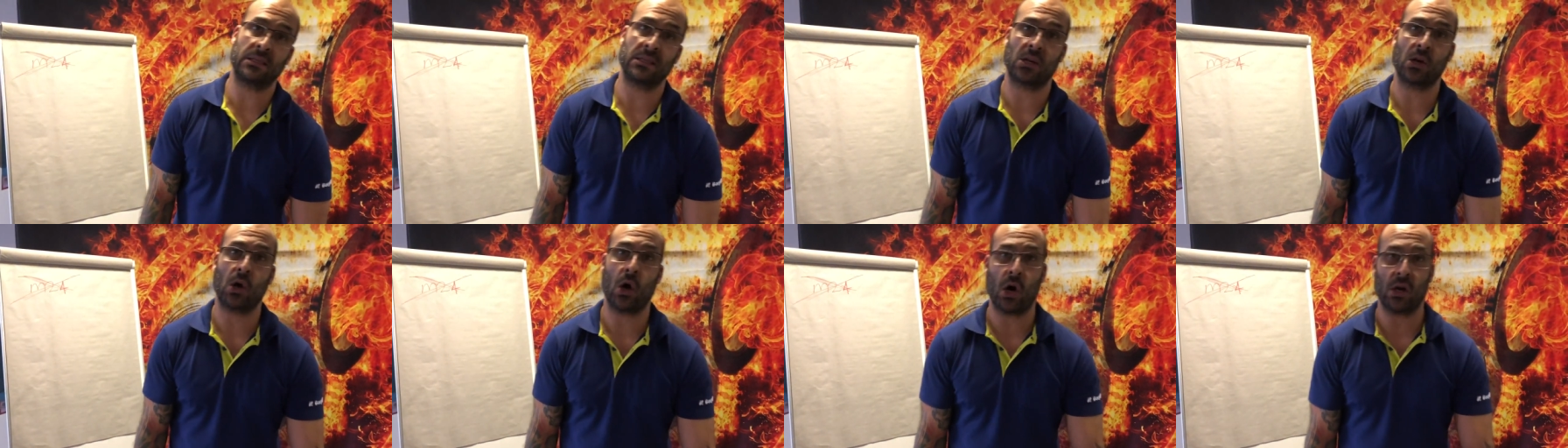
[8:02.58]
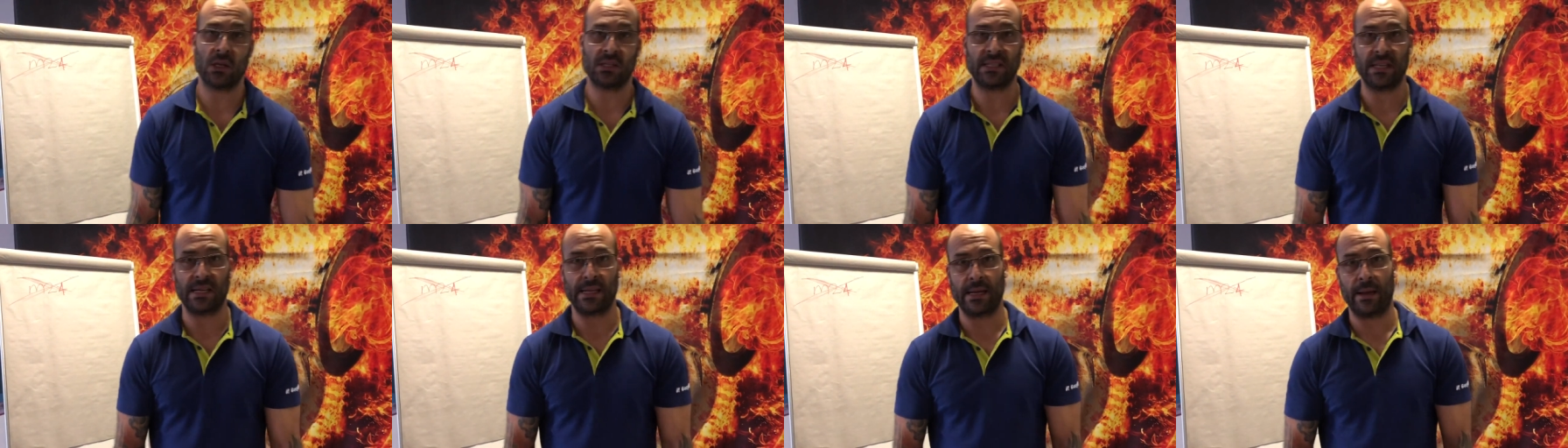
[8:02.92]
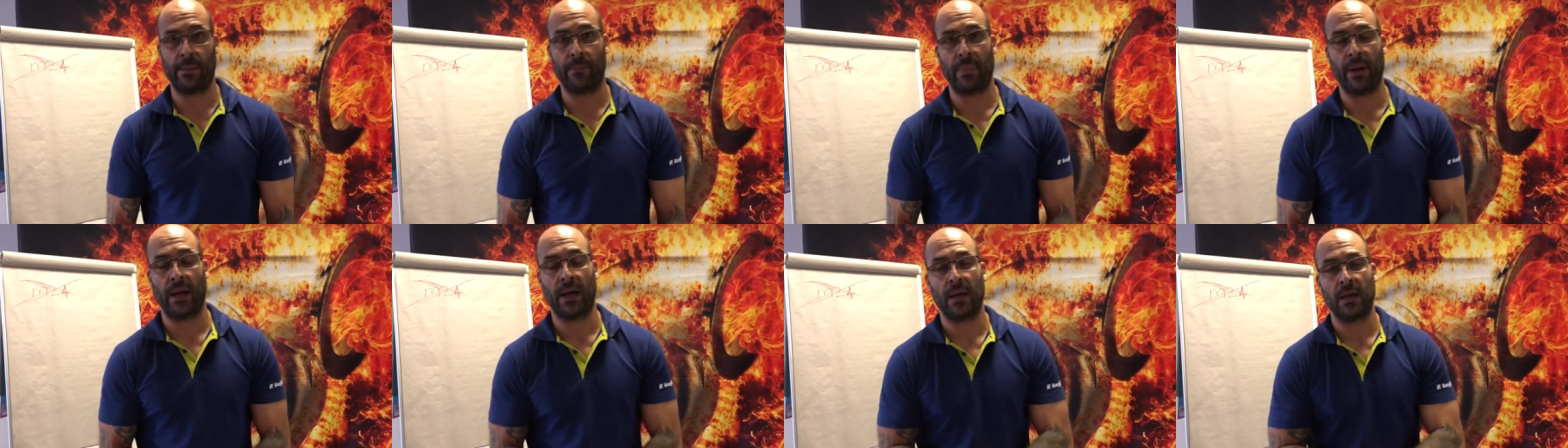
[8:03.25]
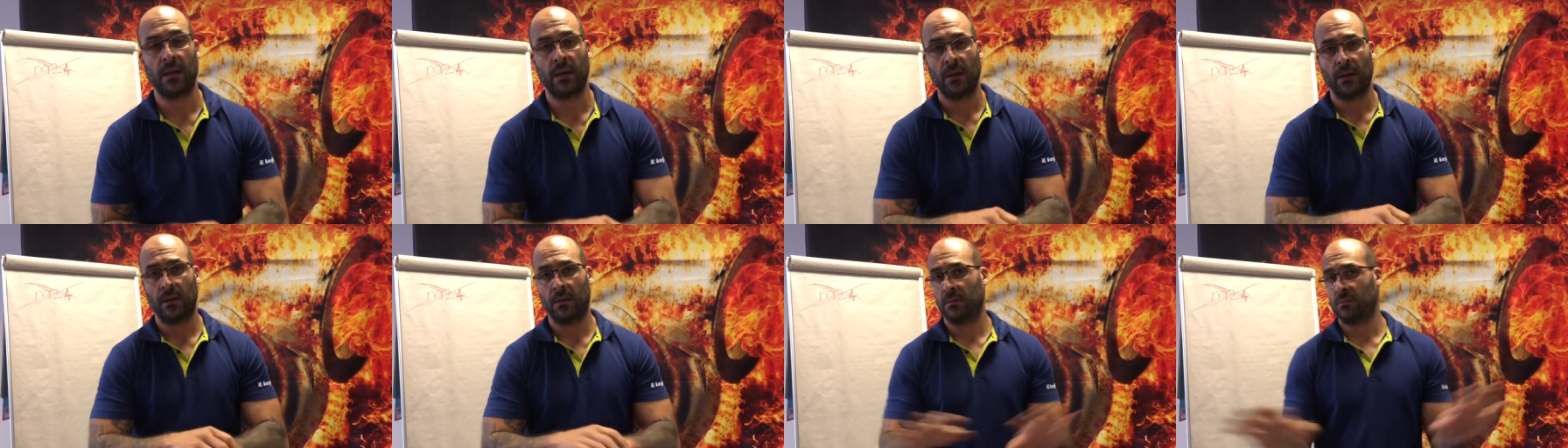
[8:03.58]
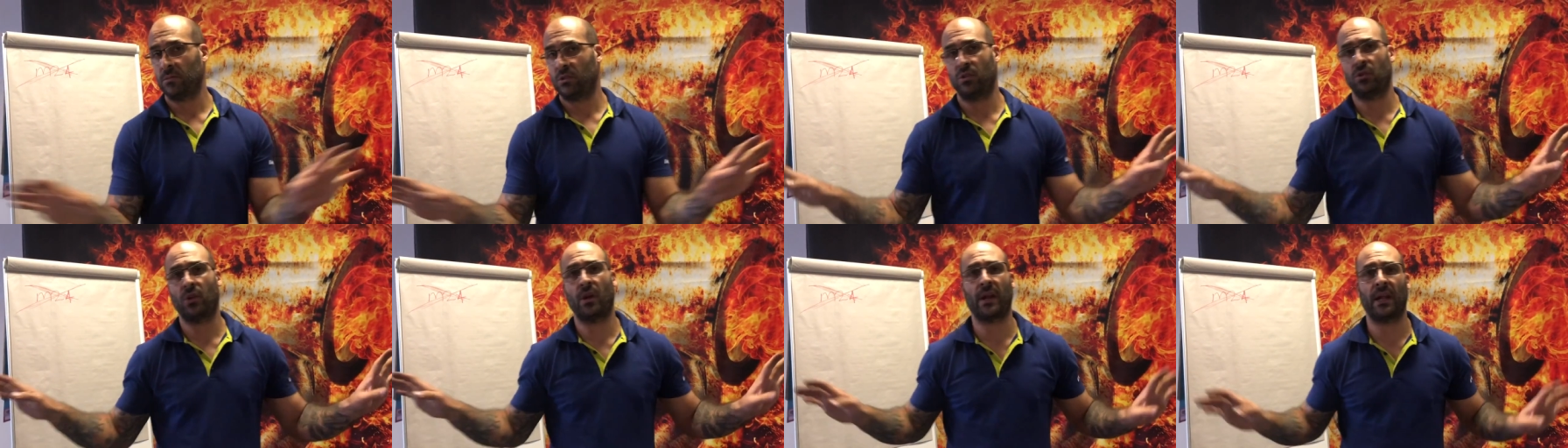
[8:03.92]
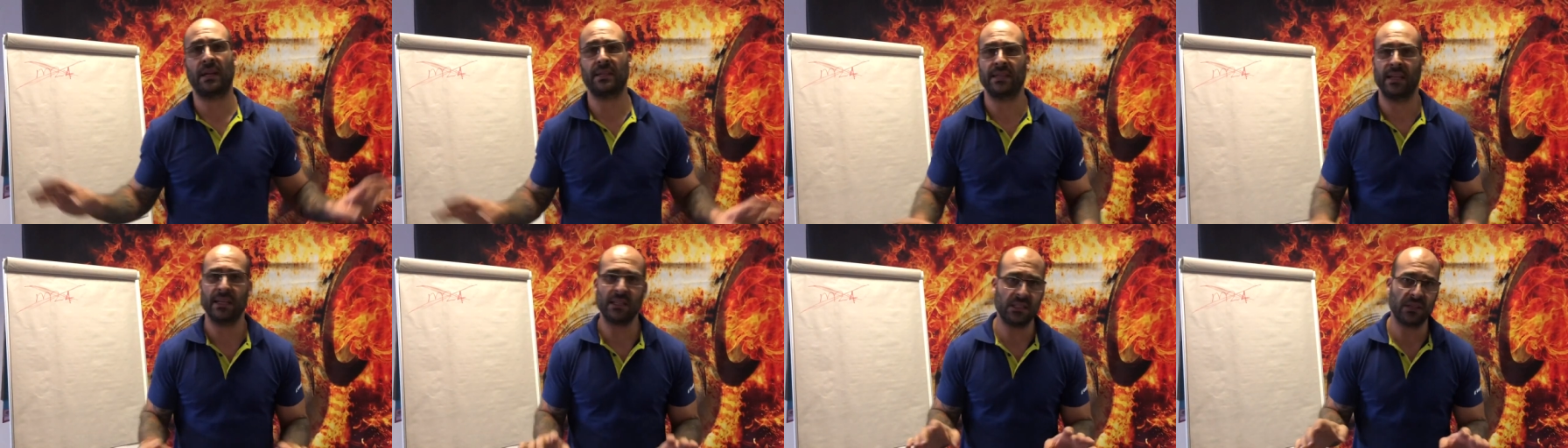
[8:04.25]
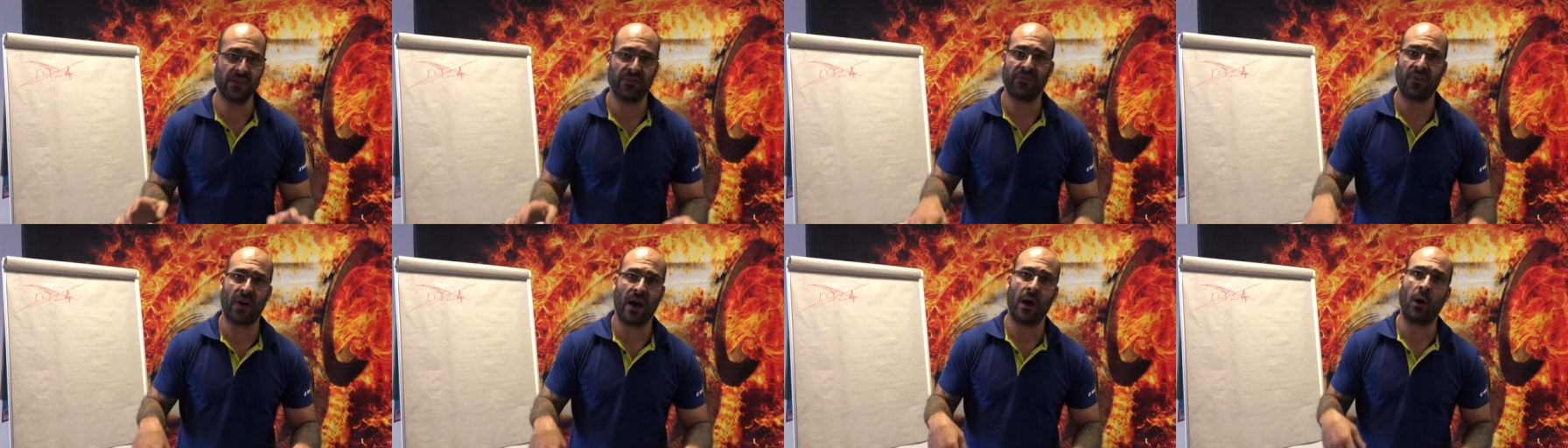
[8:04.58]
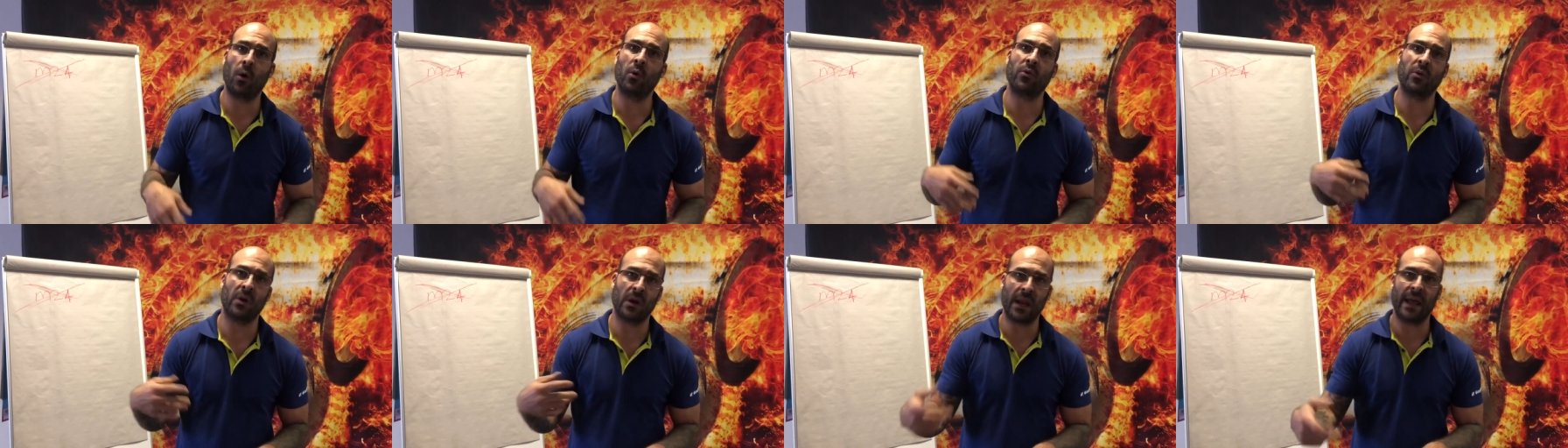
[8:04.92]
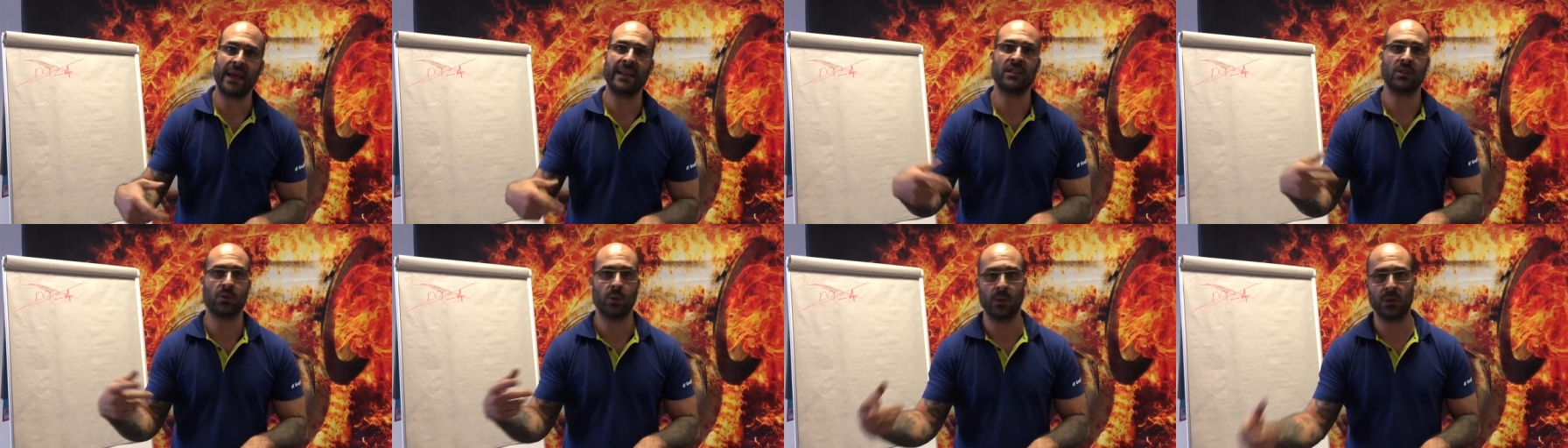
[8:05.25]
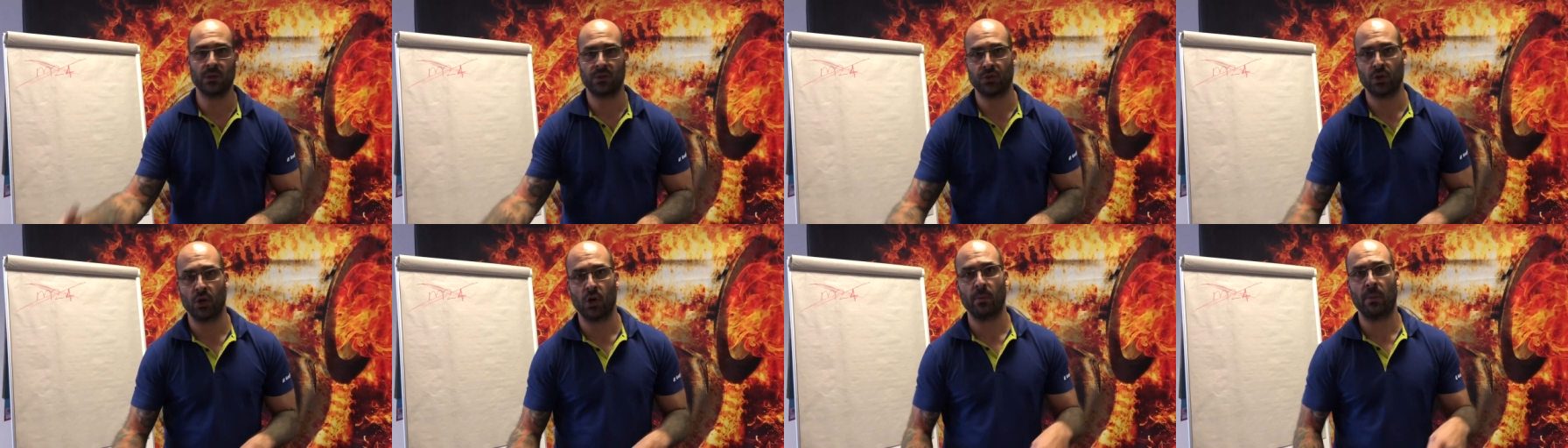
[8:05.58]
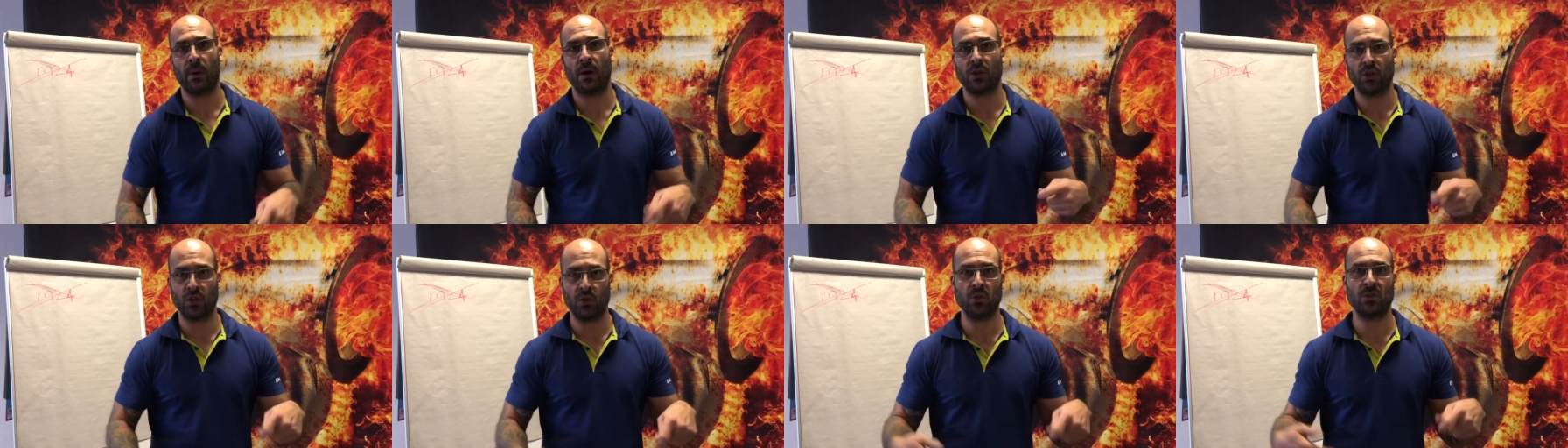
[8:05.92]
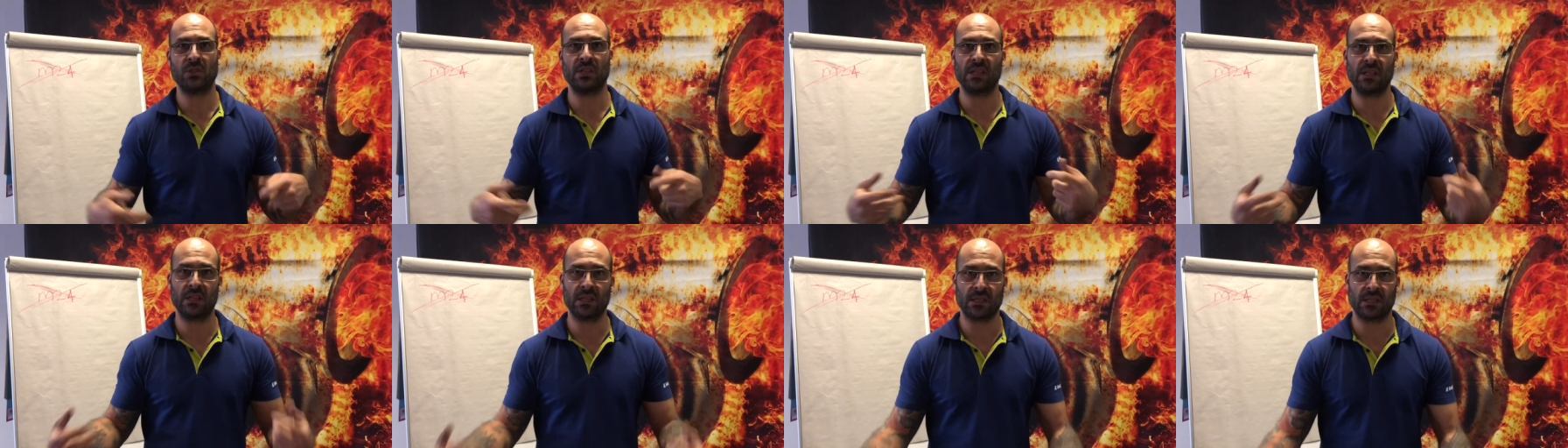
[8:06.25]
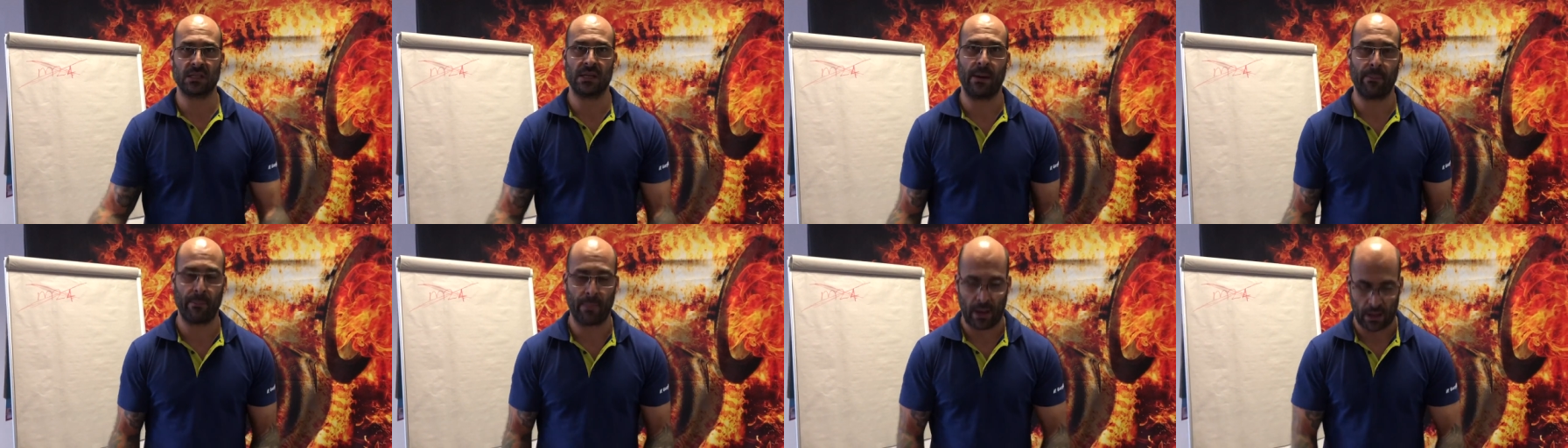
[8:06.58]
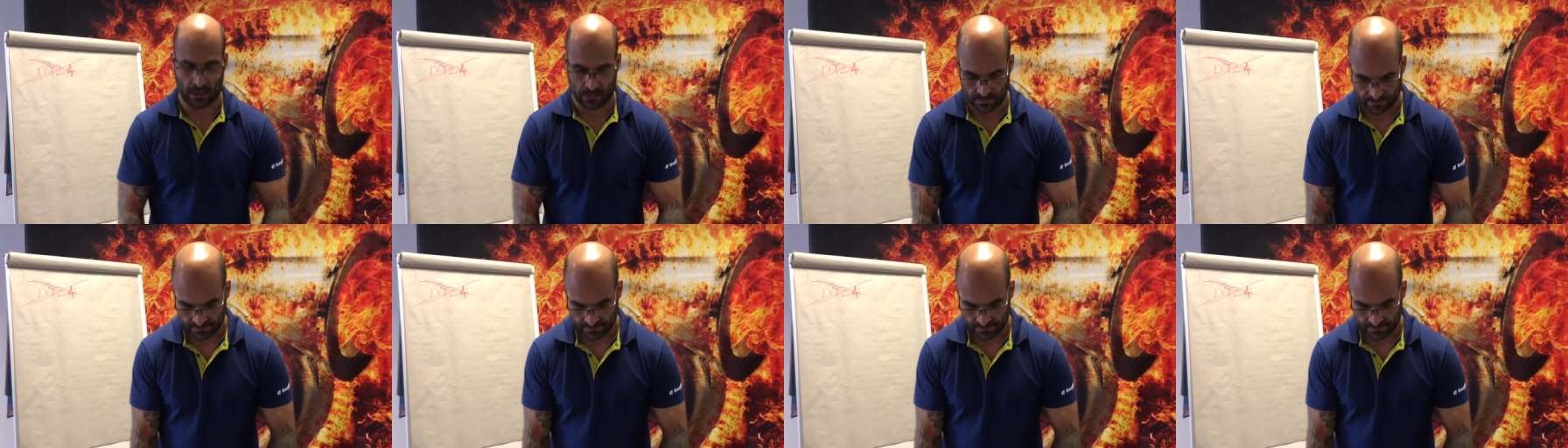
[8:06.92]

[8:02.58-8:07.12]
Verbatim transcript: it's a casting number. Do not identify or relate to a turbo using this number.